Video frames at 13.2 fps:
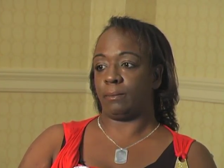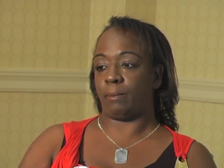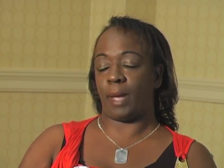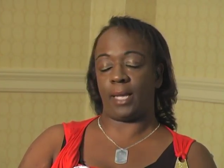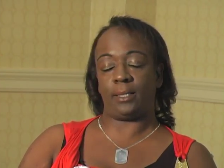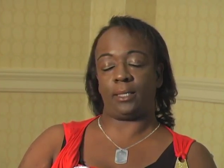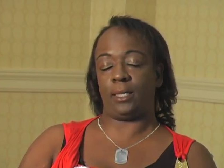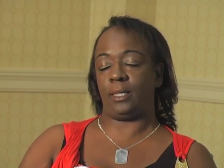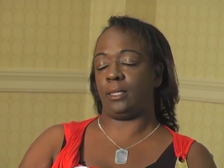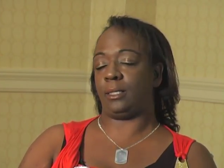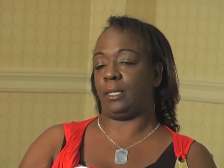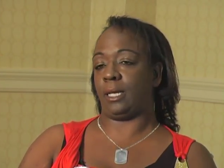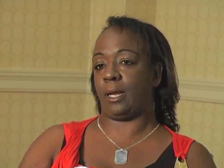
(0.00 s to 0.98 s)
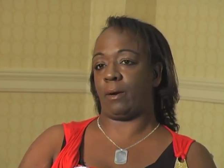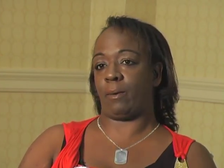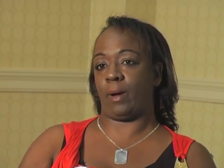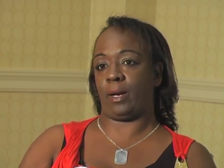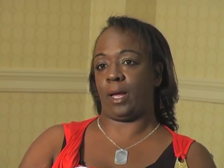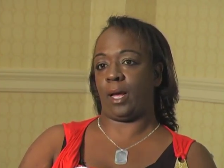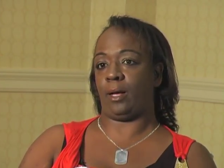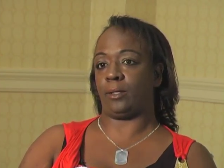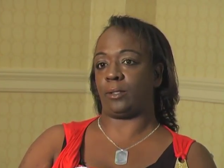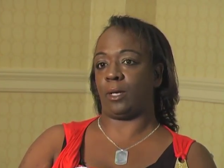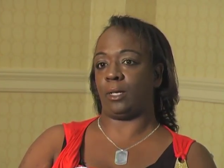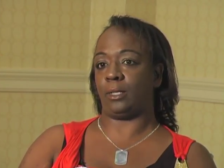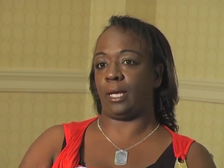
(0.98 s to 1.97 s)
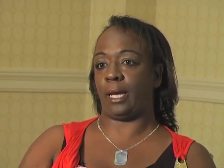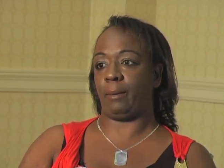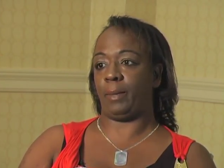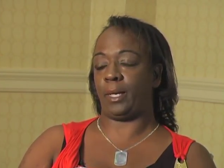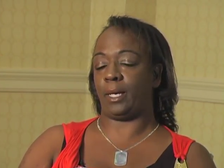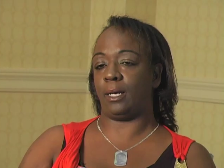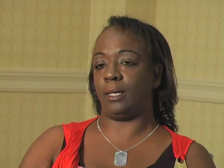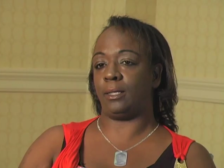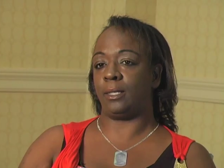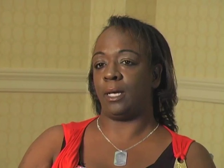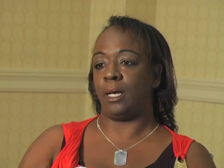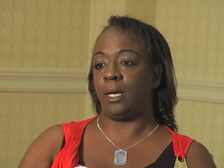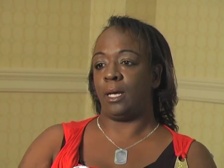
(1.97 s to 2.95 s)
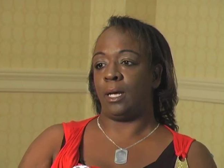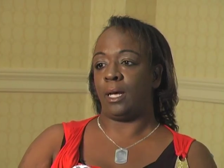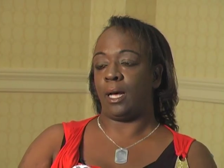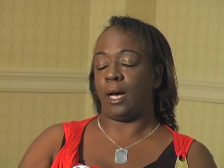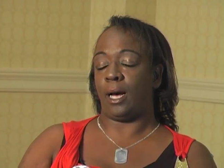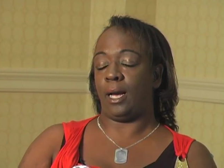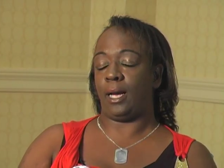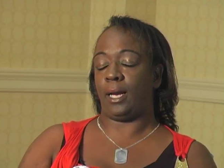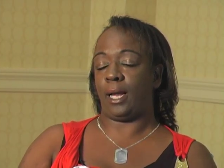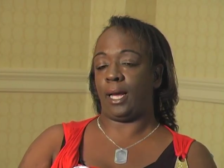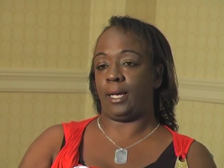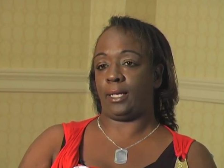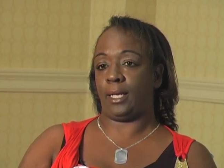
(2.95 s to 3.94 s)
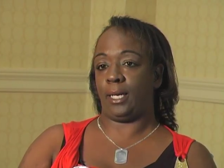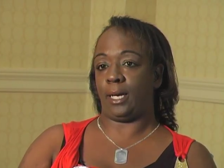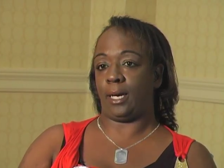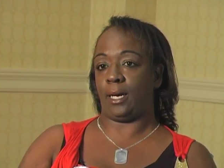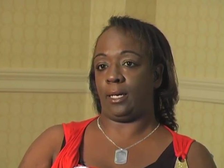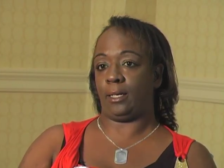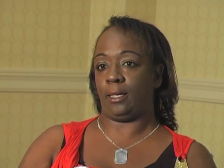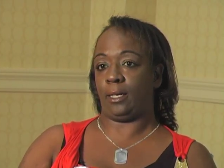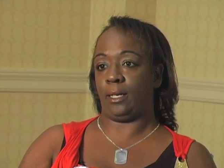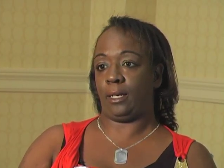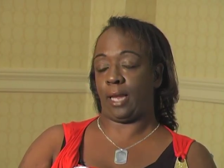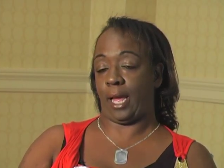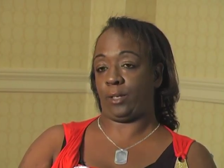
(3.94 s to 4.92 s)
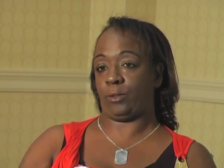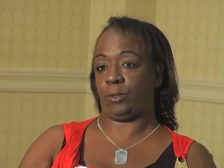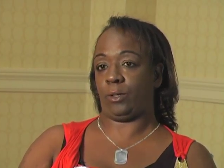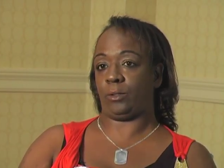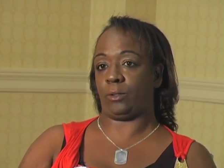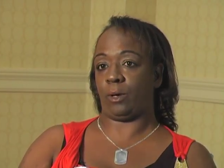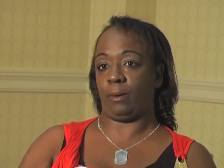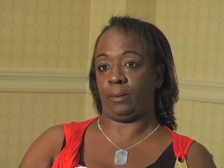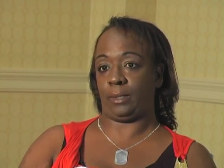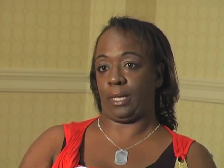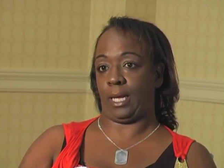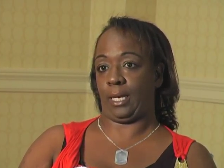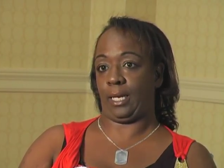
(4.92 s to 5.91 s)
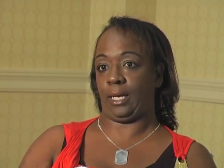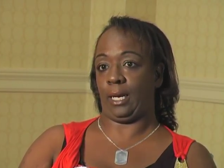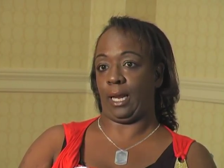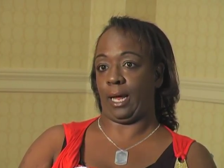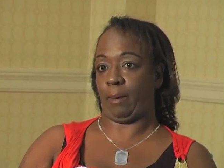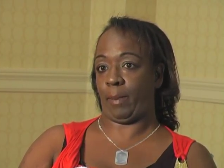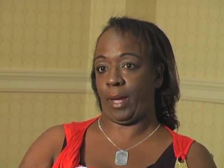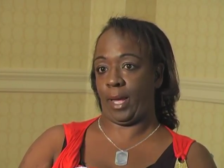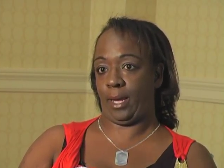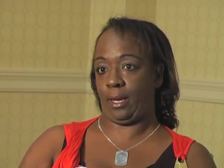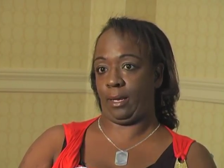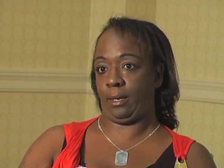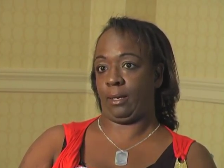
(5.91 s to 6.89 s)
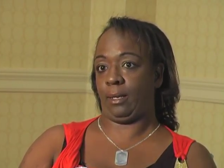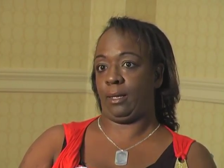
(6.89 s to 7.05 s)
basically just laying around the house all day because I had Keon natural, so I was like in a lot of pain.